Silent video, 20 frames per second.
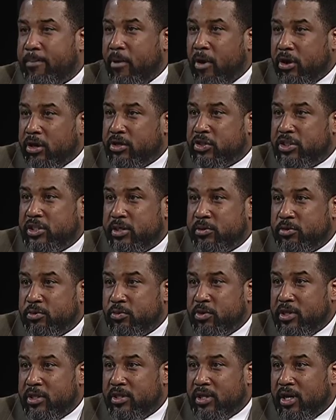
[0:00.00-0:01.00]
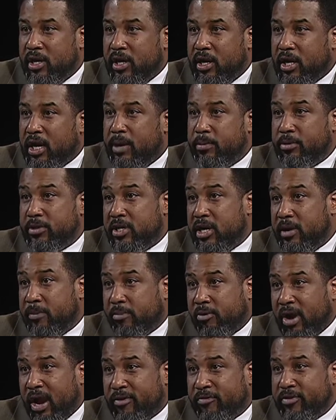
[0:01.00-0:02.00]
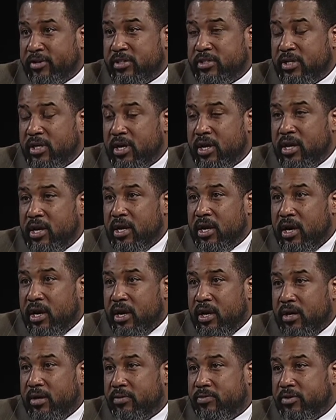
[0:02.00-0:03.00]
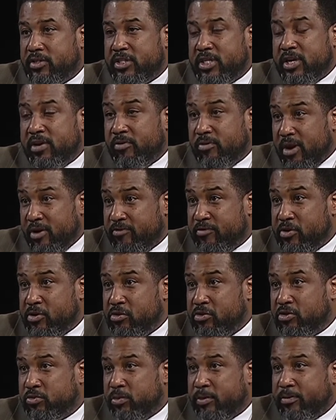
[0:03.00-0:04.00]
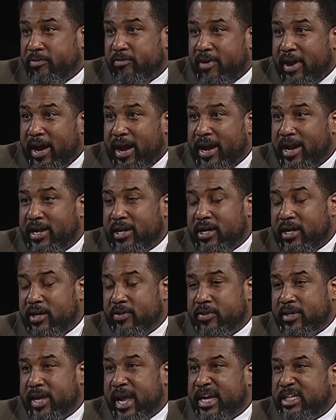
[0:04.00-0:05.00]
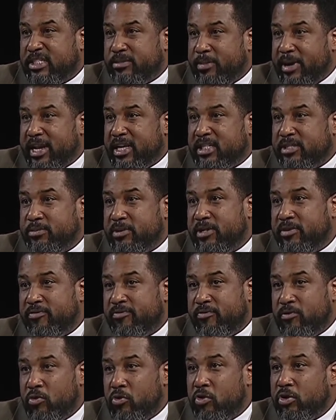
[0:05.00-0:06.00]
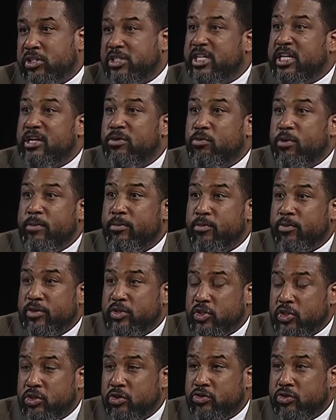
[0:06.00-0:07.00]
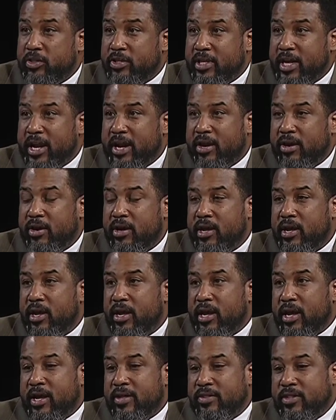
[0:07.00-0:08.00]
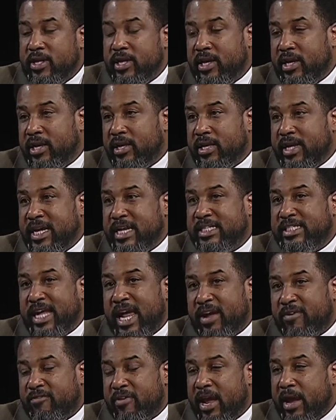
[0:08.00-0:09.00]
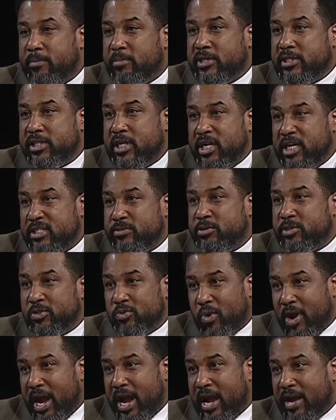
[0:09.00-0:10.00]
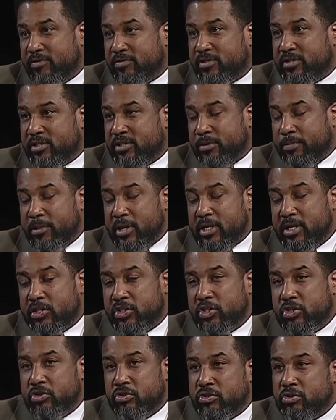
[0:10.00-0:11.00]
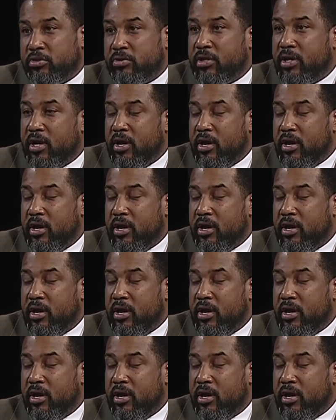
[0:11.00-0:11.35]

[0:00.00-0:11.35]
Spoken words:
partnerships with a couple of nonprofits. The City of Refuge, we provide the case management for single women with children there. And then intact families, husbands, wives, dependent children,